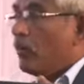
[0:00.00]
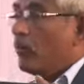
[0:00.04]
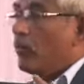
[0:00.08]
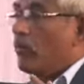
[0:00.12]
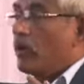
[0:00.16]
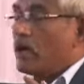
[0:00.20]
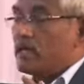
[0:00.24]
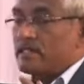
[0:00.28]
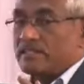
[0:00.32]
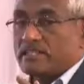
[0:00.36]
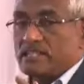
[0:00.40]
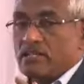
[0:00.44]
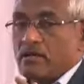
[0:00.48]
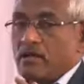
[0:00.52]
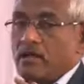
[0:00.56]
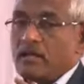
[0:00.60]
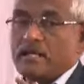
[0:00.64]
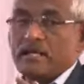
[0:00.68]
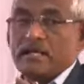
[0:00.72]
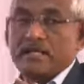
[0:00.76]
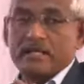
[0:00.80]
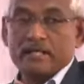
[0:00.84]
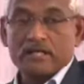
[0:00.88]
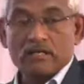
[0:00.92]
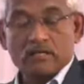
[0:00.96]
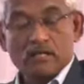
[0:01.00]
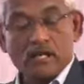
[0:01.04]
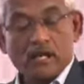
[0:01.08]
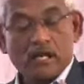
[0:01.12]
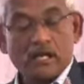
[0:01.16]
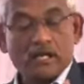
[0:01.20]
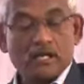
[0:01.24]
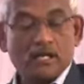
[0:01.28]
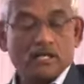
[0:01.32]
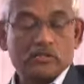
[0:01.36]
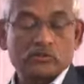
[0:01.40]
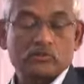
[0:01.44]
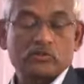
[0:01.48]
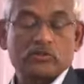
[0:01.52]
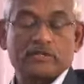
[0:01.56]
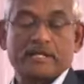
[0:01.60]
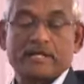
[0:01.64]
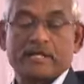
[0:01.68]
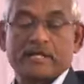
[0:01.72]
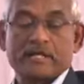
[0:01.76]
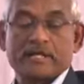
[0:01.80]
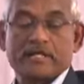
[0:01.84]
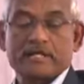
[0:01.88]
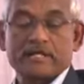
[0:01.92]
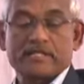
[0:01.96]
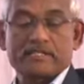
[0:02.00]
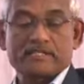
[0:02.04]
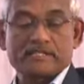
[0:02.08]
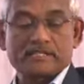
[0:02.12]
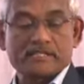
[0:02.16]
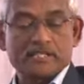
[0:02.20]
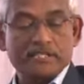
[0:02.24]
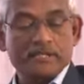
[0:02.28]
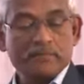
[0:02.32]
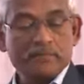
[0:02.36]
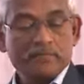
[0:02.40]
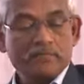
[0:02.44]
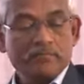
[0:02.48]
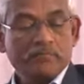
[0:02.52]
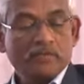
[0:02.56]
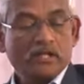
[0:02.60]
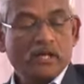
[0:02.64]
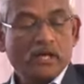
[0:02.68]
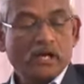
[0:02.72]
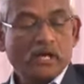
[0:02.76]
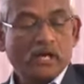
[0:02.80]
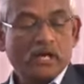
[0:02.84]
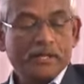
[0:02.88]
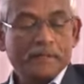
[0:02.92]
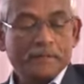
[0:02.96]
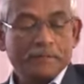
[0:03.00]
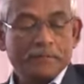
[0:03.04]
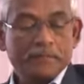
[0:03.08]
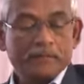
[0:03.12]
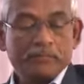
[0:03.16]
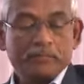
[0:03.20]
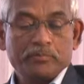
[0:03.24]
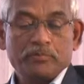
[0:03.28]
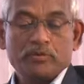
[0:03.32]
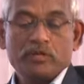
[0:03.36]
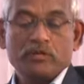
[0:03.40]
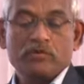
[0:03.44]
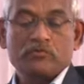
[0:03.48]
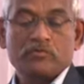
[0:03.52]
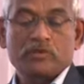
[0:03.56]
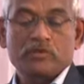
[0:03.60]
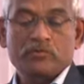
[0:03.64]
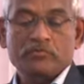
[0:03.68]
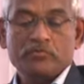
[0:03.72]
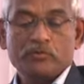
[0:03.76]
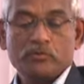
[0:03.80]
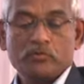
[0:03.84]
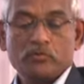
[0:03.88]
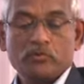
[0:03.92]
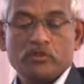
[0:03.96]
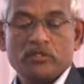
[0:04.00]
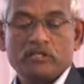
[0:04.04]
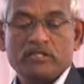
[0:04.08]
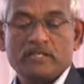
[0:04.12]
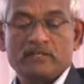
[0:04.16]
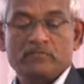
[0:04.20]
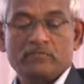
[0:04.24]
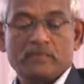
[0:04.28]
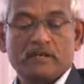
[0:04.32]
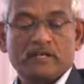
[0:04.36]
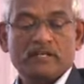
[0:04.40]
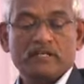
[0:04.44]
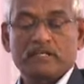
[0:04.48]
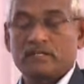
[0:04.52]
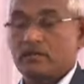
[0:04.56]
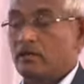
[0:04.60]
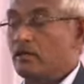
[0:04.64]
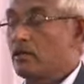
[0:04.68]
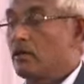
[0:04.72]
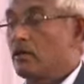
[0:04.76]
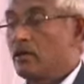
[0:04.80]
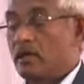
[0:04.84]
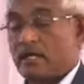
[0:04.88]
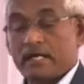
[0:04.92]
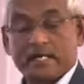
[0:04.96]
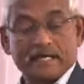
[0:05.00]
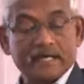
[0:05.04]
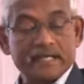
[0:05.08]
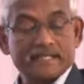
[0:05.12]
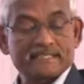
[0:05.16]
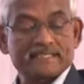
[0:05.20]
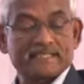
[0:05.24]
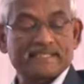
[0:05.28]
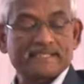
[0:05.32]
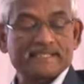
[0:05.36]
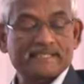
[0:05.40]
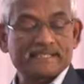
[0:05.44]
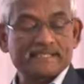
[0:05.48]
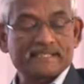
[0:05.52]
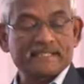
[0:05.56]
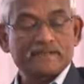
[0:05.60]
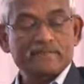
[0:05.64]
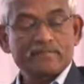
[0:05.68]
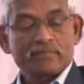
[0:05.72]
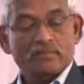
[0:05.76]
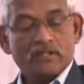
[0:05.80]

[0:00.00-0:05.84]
moist hot air, and also aerated steam, and people have reviewed in different occasions,